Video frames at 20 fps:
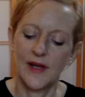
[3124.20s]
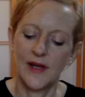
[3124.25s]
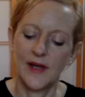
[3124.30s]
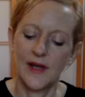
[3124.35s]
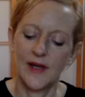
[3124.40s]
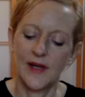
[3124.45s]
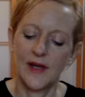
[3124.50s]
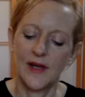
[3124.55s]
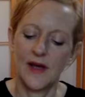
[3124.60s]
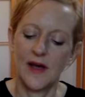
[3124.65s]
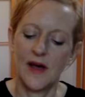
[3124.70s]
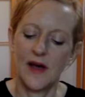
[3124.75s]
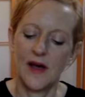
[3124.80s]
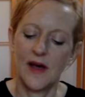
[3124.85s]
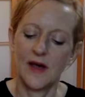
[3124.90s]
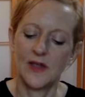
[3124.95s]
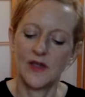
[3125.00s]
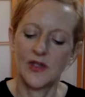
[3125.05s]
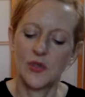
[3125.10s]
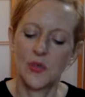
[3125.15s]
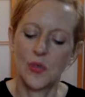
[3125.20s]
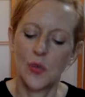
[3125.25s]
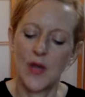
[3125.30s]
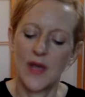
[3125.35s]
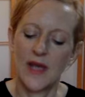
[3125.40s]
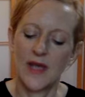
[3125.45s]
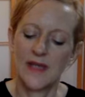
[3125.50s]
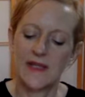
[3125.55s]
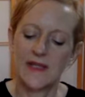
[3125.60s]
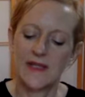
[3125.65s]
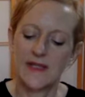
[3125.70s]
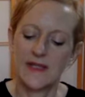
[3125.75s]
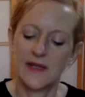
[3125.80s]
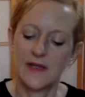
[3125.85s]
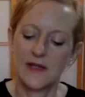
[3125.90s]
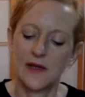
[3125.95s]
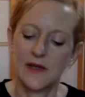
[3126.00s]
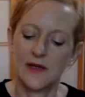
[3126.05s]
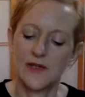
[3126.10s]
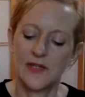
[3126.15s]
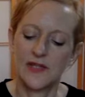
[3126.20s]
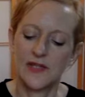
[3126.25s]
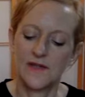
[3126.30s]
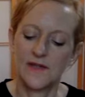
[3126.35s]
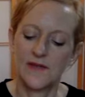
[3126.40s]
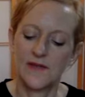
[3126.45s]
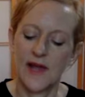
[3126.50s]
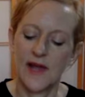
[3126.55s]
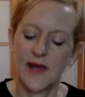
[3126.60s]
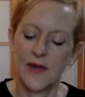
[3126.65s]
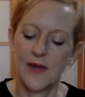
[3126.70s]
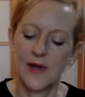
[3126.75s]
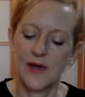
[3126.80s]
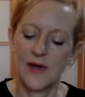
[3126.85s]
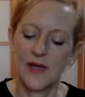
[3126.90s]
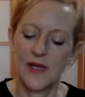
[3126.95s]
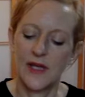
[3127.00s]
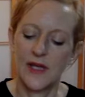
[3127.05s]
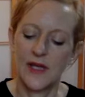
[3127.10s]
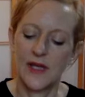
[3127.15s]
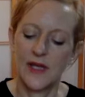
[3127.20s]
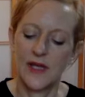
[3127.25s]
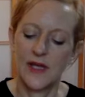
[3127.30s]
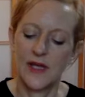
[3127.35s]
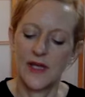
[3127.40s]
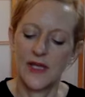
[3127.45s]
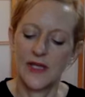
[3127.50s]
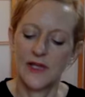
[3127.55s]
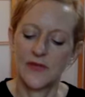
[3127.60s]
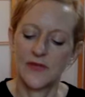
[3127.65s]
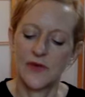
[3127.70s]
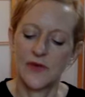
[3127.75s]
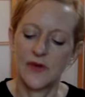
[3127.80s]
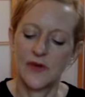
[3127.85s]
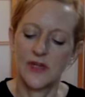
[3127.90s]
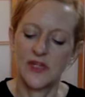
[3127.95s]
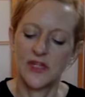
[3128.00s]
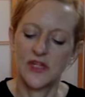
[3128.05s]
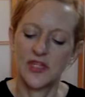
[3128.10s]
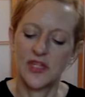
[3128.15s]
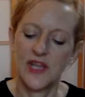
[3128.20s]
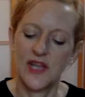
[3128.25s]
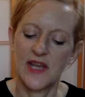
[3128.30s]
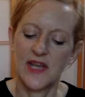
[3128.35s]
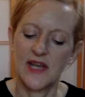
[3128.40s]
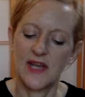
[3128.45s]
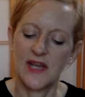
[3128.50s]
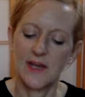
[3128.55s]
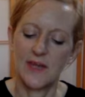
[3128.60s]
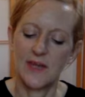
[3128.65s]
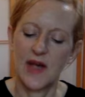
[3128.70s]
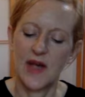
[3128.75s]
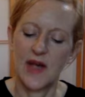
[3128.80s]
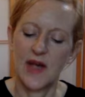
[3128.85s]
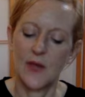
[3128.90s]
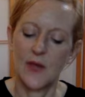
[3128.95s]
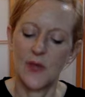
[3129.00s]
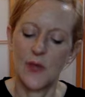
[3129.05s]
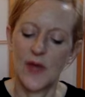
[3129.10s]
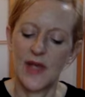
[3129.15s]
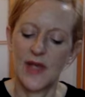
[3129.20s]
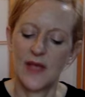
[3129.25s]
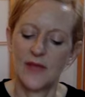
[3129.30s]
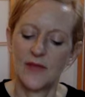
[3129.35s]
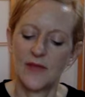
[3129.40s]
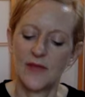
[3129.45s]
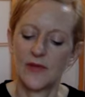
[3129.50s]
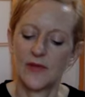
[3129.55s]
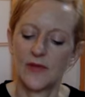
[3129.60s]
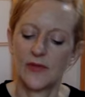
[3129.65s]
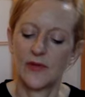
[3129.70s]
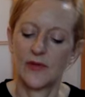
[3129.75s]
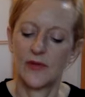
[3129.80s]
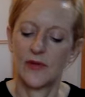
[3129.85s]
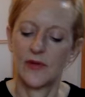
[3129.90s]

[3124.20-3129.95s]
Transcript: a large white lotus flower is rocked gently by the waves.